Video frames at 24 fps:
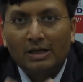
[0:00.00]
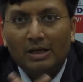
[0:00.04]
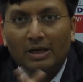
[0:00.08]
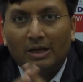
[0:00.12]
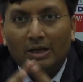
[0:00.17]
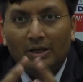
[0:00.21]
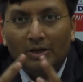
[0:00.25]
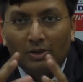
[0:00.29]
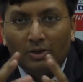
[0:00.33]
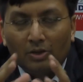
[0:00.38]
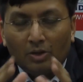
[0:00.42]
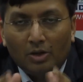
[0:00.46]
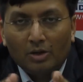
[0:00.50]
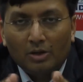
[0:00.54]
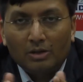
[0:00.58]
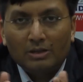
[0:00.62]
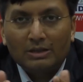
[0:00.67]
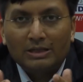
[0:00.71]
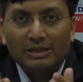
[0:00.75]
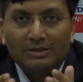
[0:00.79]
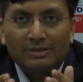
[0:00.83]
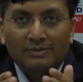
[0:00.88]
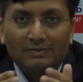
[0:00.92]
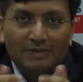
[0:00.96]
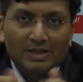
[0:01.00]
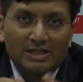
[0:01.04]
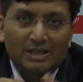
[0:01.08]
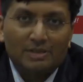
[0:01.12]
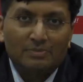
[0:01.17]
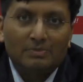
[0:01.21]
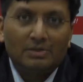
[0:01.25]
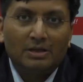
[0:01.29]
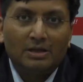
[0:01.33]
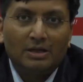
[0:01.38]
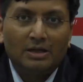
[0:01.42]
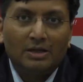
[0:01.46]
your
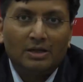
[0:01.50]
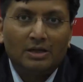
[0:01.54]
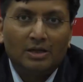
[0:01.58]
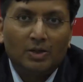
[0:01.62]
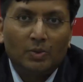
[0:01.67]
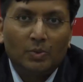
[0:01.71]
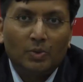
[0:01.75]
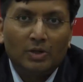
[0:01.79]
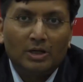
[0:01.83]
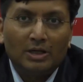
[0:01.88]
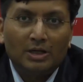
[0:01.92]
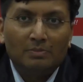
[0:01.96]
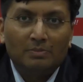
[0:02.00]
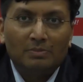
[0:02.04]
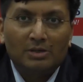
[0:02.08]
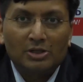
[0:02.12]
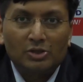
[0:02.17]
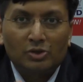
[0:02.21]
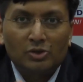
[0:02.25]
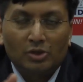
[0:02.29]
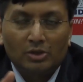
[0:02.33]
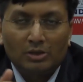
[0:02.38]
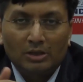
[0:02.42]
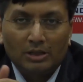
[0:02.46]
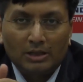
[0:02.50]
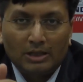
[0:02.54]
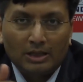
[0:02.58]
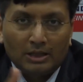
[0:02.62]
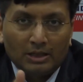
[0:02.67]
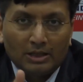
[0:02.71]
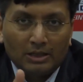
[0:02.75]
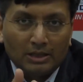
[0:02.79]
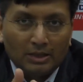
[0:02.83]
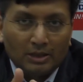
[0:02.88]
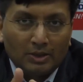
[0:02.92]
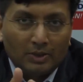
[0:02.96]
investment in equity based on the
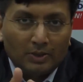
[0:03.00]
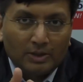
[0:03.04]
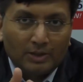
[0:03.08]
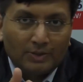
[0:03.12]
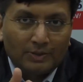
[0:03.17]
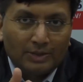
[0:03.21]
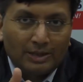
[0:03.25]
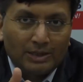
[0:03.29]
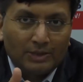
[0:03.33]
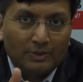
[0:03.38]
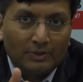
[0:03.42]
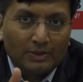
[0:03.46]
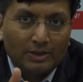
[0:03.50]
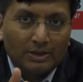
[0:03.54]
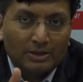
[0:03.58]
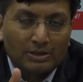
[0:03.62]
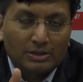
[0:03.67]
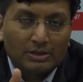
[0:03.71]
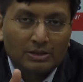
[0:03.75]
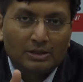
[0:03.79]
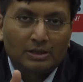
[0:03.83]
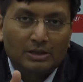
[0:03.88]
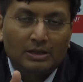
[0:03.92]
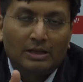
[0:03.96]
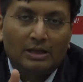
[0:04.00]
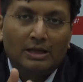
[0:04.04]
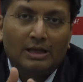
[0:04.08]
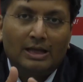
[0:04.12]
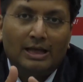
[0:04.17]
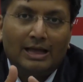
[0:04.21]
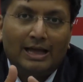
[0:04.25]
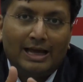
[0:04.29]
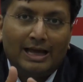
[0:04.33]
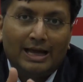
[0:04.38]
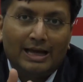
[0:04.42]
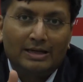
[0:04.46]
current equity valuation
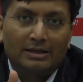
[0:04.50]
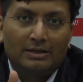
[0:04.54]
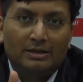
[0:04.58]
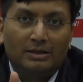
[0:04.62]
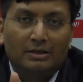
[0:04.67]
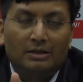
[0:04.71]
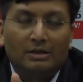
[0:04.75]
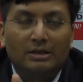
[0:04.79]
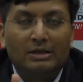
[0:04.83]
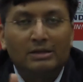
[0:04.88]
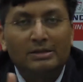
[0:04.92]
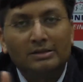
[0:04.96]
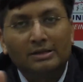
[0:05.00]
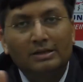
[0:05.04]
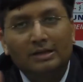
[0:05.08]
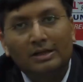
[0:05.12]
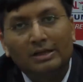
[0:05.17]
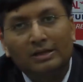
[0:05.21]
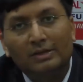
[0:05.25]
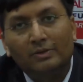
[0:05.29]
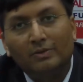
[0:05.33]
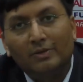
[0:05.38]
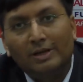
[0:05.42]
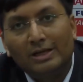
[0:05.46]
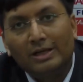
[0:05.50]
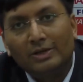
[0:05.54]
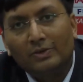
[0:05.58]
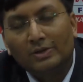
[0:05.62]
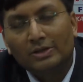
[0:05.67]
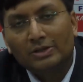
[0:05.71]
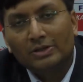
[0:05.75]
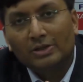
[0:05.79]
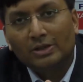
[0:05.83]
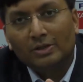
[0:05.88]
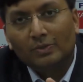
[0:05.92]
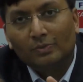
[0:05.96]
and its relative
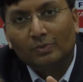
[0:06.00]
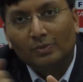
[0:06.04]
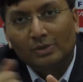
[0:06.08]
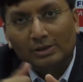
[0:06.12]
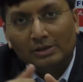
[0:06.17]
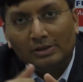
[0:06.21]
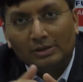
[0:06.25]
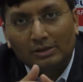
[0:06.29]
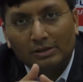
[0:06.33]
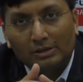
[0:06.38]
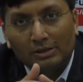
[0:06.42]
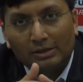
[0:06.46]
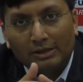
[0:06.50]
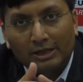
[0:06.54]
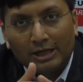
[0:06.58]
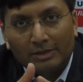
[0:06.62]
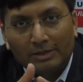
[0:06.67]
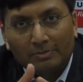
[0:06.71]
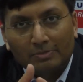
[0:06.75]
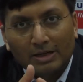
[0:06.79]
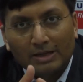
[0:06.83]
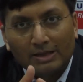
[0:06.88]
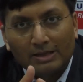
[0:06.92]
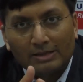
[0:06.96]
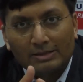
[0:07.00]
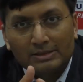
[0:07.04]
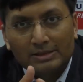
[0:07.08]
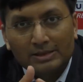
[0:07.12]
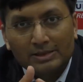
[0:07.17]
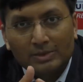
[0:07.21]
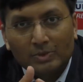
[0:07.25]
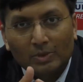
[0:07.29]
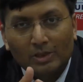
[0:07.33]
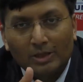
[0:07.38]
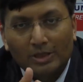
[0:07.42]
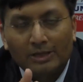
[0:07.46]
valuation with debt markets
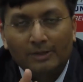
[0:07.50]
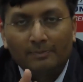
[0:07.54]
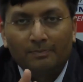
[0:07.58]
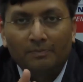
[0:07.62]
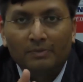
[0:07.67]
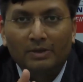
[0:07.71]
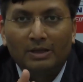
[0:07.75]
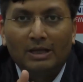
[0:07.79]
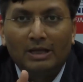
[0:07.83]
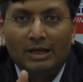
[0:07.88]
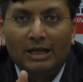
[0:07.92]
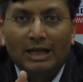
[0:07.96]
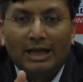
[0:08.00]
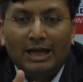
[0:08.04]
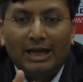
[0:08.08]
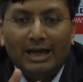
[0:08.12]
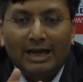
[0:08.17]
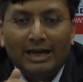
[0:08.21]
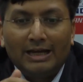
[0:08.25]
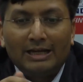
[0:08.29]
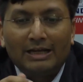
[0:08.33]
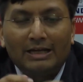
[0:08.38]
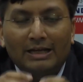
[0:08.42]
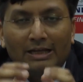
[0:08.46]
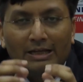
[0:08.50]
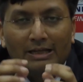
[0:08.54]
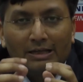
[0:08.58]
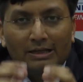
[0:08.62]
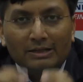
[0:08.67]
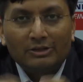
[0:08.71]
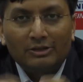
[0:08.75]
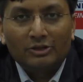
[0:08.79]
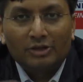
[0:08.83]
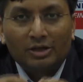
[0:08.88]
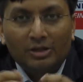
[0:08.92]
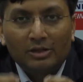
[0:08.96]
as well. And in
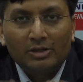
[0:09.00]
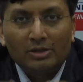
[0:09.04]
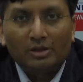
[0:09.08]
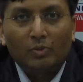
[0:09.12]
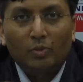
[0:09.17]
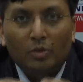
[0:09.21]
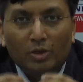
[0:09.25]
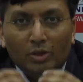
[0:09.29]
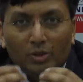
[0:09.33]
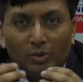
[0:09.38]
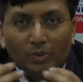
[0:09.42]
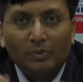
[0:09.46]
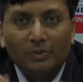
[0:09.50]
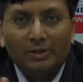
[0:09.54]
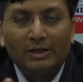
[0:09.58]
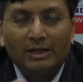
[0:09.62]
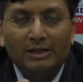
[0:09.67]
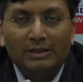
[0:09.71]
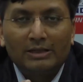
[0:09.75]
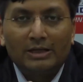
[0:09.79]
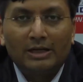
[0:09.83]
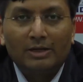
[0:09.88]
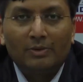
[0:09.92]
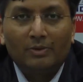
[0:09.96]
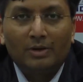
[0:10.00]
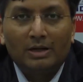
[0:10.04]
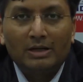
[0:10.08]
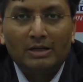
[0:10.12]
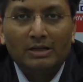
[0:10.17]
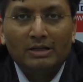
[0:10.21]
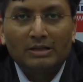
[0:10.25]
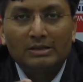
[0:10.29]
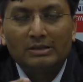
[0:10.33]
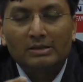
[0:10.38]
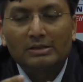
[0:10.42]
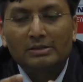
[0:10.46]
general, what you will get the
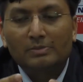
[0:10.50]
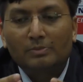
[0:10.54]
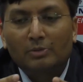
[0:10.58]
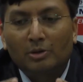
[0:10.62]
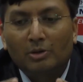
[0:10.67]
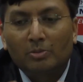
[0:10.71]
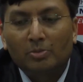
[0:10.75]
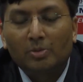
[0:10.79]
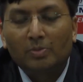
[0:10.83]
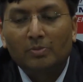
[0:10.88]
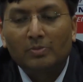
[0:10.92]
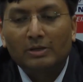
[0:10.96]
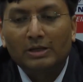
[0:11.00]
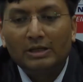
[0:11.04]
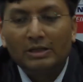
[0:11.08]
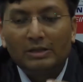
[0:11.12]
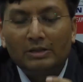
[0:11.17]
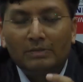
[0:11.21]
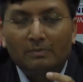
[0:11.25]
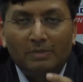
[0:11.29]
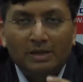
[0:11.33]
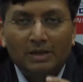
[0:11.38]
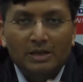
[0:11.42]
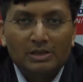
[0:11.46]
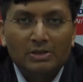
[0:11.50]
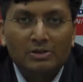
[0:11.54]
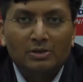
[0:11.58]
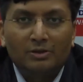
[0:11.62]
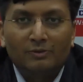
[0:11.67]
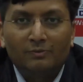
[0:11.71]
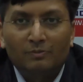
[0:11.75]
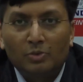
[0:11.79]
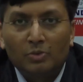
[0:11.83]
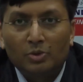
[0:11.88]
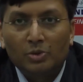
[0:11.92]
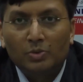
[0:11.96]
advantage is probably best
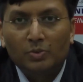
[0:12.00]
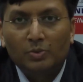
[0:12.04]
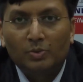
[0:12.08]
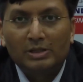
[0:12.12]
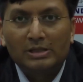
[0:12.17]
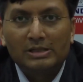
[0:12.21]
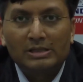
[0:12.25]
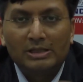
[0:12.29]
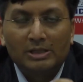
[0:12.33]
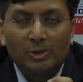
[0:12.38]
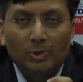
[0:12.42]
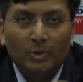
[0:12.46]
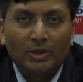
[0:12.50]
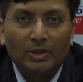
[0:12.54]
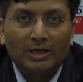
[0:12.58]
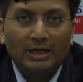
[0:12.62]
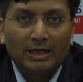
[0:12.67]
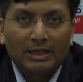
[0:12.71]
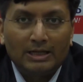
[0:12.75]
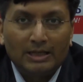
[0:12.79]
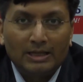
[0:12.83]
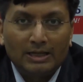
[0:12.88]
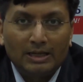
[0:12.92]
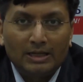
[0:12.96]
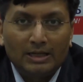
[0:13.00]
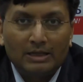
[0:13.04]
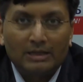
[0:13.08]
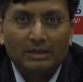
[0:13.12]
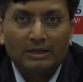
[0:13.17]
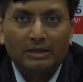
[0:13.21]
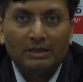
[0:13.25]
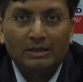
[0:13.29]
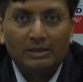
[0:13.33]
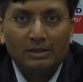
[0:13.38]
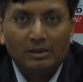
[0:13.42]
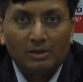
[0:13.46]
of both worlds, equity and debt
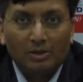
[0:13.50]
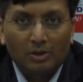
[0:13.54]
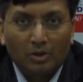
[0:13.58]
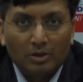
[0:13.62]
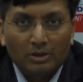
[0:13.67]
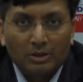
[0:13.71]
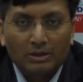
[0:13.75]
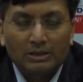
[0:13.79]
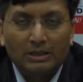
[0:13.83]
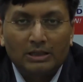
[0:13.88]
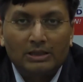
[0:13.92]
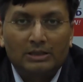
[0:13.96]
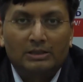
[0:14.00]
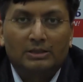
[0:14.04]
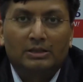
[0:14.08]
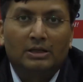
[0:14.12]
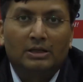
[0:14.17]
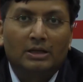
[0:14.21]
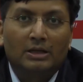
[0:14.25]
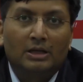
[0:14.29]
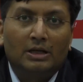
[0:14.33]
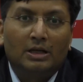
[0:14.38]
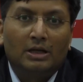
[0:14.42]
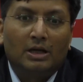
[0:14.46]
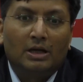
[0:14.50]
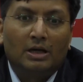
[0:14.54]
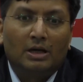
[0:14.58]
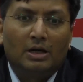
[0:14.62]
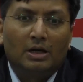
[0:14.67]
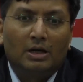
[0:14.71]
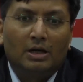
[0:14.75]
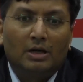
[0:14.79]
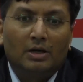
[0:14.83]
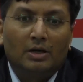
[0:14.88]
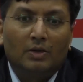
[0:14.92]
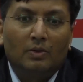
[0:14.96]
in the long run.
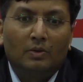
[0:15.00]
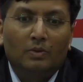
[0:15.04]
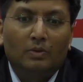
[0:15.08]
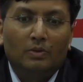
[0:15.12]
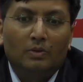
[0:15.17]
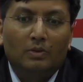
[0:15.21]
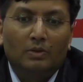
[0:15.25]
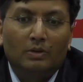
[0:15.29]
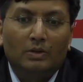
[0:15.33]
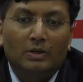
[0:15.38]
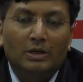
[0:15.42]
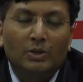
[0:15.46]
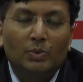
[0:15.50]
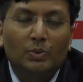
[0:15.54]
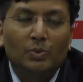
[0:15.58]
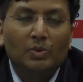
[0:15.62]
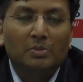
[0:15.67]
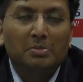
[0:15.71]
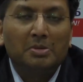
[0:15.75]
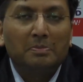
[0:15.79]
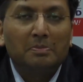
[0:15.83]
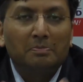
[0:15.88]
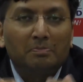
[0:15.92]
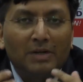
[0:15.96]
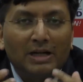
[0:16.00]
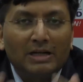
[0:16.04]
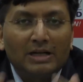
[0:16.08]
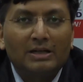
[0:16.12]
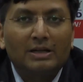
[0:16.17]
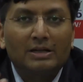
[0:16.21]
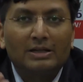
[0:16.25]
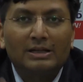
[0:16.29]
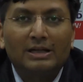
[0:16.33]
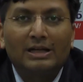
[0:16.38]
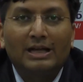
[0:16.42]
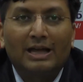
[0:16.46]
Uh, it will be
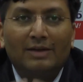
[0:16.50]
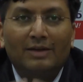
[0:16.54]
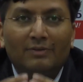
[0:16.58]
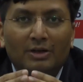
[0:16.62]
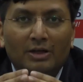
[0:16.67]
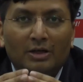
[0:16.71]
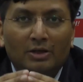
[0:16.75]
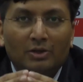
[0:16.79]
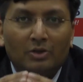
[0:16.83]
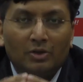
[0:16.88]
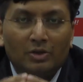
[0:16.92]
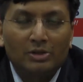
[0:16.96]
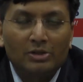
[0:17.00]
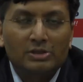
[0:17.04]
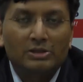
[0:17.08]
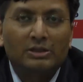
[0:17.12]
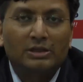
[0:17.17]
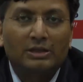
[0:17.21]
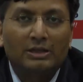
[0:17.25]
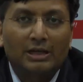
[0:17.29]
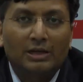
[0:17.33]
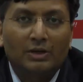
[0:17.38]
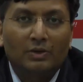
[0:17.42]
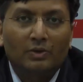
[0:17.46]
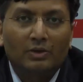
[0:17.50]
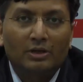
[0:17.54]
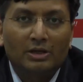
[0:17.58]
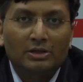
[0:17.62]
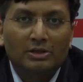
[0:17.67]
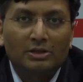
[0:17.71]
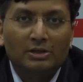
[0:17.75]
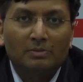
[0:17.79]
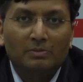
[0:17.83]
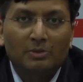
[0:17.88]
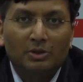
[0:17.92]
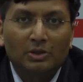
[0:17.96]
better than having a constant
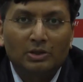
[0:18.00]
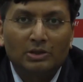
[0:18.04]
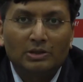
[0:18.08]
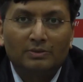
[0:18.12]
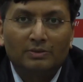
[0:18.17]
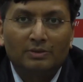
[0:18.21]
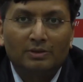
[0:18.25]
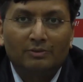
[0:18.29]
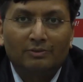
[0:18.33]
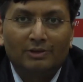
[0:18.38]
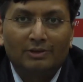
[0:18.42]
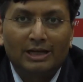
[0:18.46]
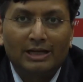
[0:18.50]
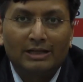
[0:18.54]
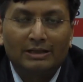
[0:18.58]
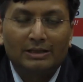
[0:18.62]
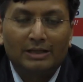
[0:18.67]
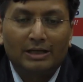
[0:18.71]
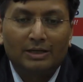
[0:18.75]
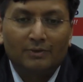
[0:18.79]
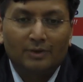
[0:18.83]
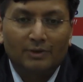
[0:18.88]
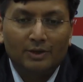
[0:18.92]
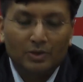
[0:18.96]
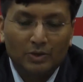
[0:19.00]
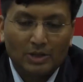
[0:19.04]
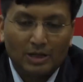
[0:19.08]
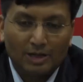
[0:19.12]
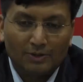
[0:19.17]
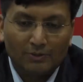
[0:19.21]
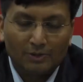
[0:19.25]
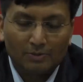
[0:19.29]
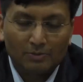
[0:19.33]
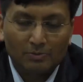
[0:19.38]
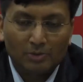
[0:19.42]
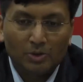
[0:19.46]
allocation, because of the fact that when you
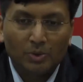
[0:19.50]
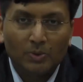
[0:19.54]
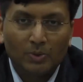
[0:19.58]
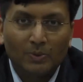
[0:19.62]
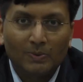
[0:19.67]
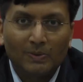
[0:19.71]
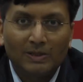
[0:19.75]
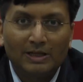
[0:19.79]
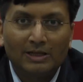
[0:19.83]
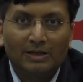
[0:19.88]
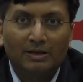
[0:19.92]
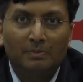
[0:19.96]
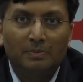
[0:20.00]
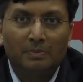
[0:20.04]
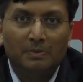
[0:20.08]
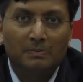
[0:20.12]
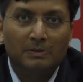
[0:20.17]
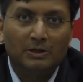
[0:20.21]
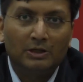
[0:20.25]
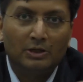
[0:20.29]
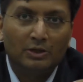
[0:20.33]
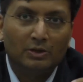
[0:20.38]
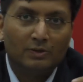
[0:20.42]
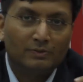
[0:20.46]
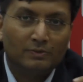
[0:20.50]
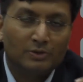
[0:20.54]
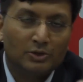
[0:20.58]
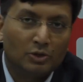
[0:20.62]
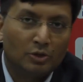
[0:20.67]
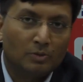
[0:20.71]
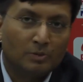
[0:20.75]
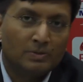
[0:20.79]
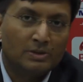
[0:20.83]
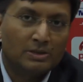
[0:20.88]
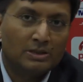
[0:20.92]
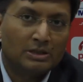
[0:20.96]
have the maneuvering capability of
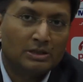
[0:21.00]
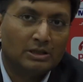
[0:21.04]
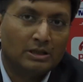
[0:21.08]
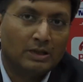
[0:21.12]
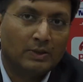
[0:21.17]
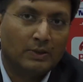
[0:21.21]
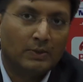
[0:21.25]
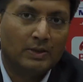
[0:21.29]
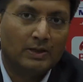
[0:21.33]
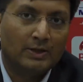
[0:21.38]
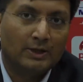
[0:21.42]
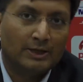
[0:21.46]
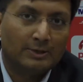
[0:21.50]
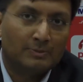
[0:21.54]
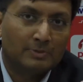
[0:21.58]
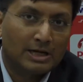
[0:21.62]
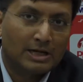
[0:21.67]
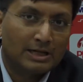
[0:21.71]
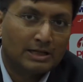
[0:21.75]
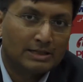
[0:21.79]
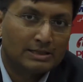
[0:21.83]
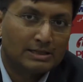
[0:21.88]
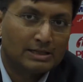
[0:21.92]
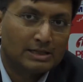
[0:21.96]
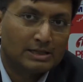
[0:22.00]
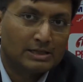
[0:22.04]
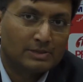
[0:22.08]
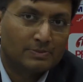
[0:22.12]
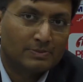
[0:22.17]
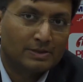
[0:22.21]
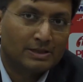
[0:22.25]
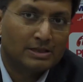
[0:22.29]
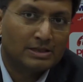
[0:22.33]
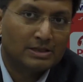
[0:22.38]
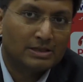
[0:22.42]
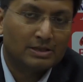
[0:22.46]
0% equity on markets are
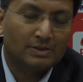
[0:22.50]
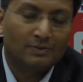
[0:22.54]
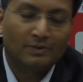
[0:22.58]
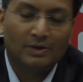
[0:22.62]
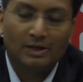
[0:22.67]
expensive